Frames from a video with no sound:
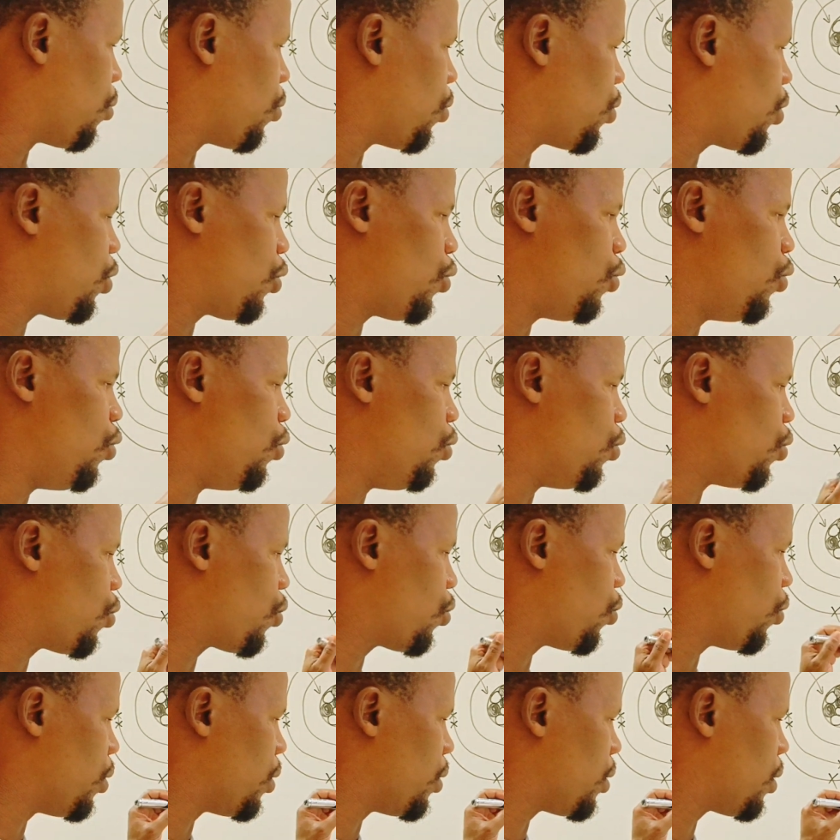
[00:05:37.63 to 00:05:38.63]
brought 2
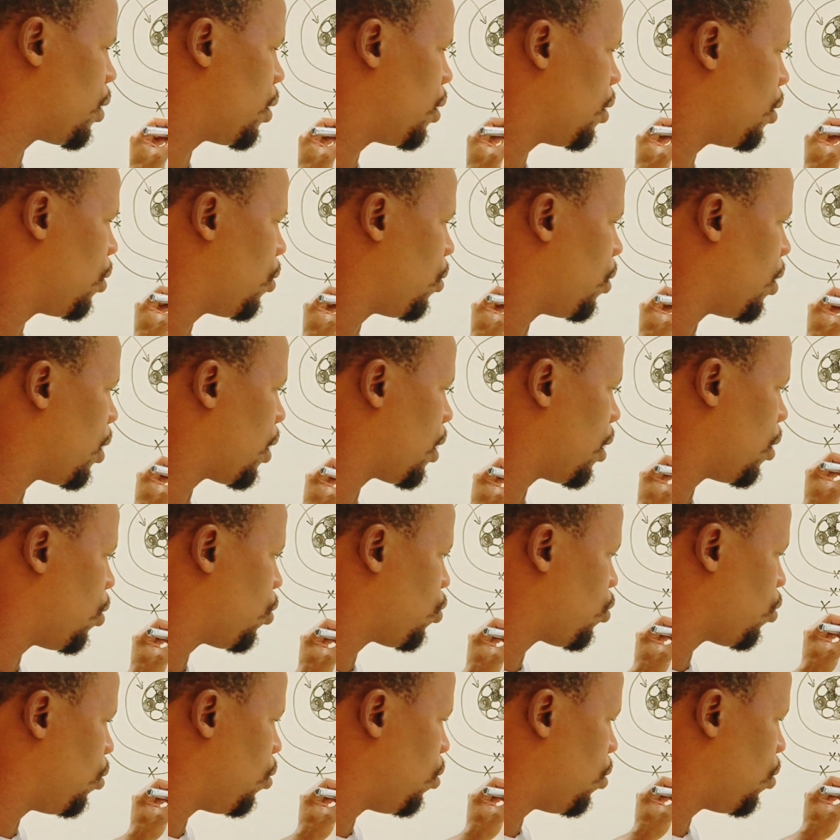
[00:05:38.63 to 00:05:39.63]
neutrons,
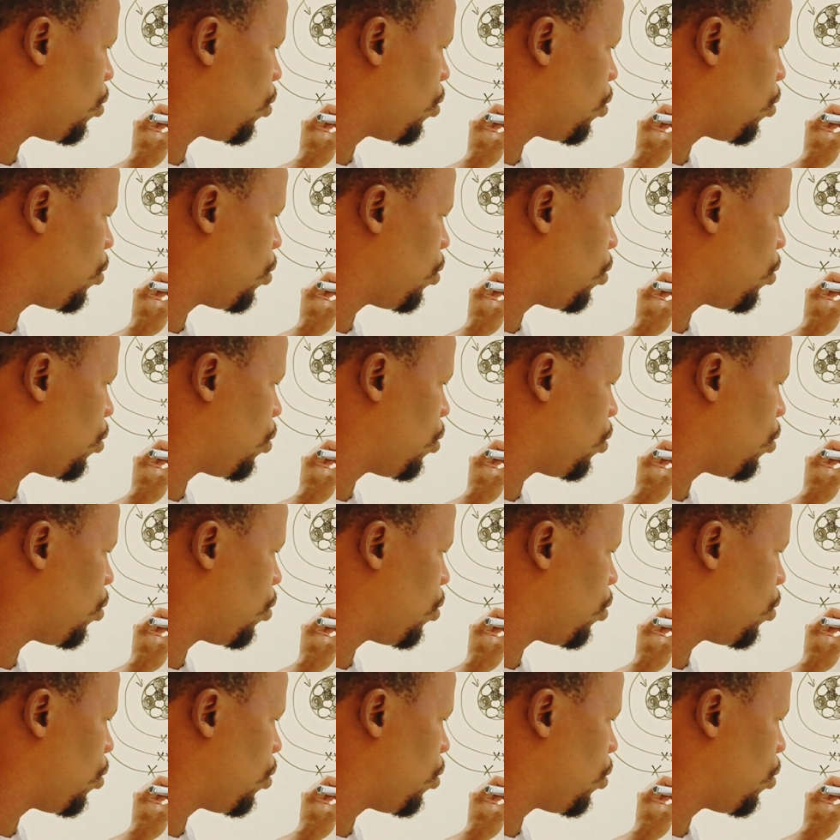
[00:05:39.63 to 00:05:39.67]
12,